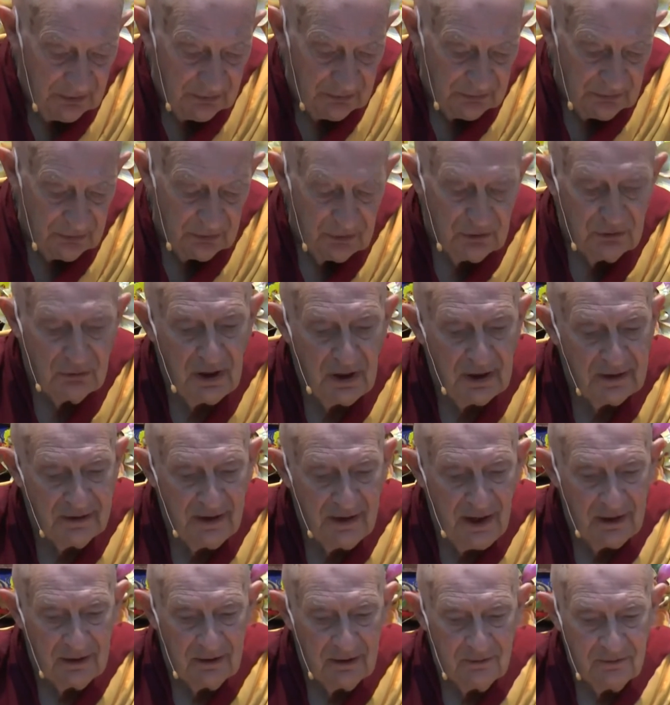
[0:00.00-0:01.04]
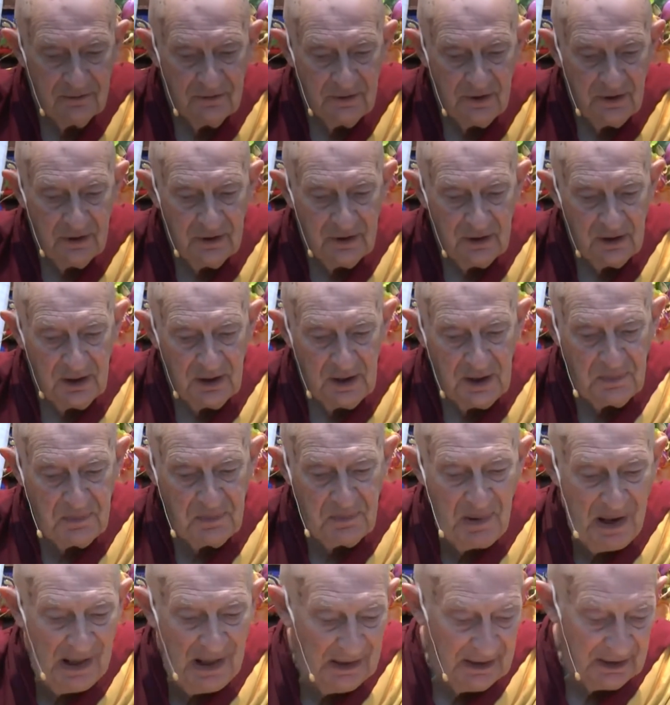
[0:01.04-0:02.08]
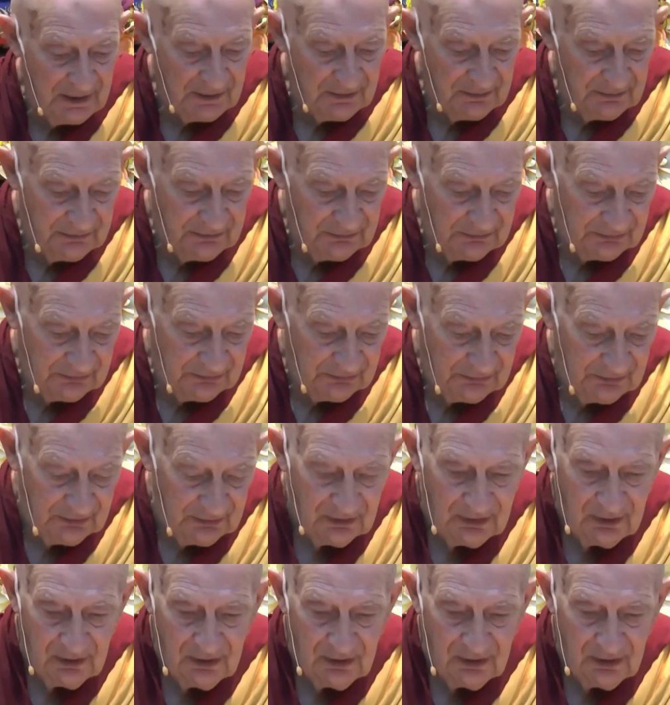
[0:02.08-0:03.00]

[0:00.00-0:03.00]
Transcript: to correct that very imbalance